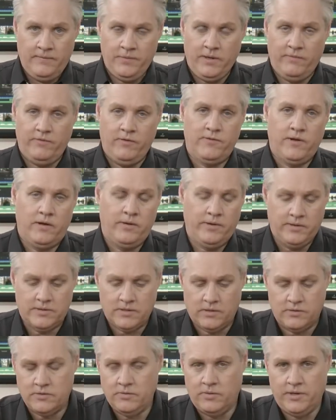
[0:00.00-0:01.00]
if you're following us
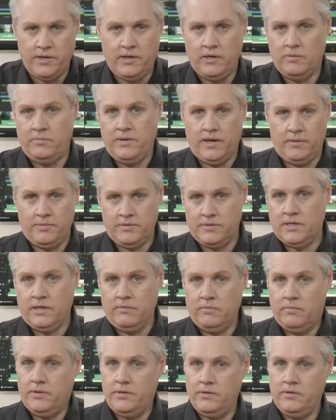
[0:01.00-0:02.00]
on Twitter, you'll be able to see
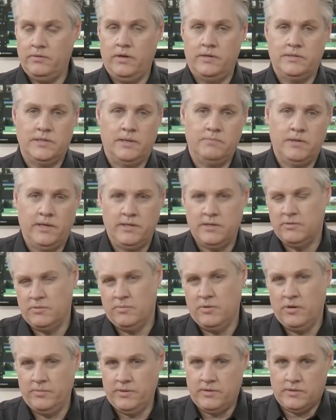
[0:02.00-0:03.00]
when we do those updates, because
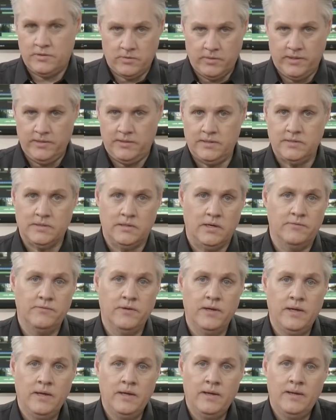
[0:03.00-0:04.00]
we normally just tweet that stuff.
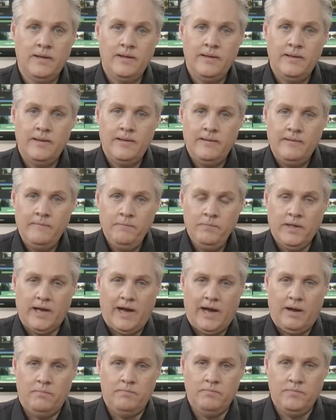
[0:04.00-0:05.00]

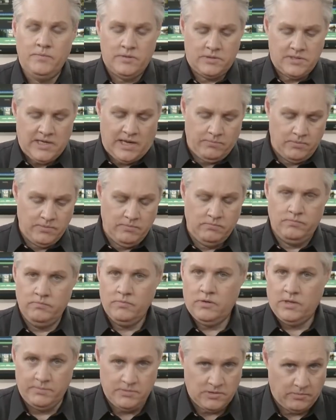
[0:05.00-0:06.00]
The sample
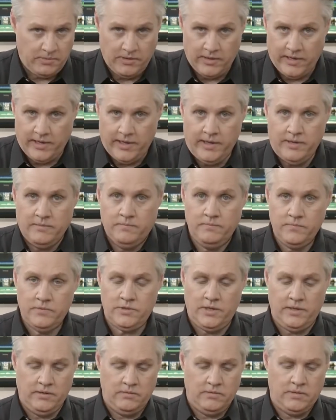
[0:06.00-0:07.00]
clips will be there,
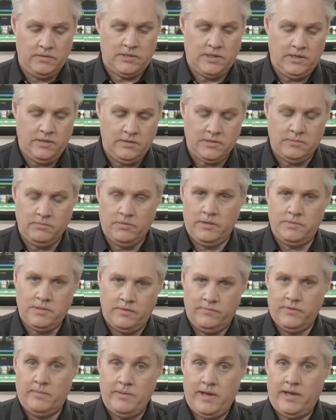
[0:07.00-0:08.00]
so you can see some clips that
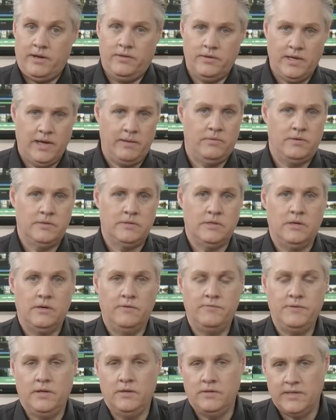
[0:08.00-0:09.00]
have come out of the camera
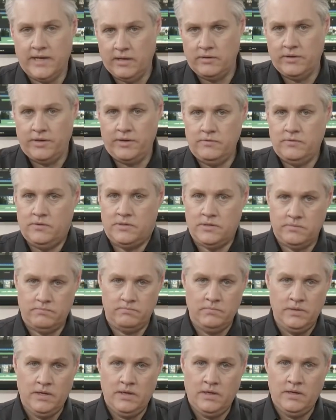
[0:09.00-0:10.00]
itself, so you can download it and do some